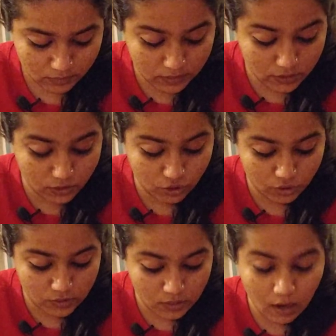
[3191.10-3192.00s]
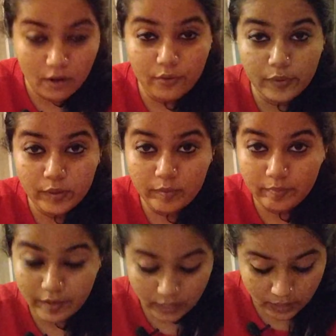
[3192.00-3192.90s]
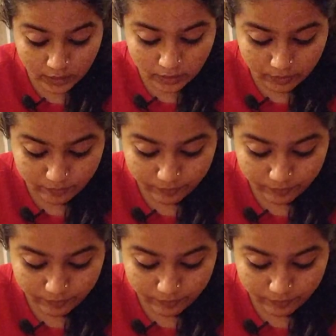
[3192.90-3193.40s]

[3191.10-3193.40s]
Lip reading: Decisions are going to be made,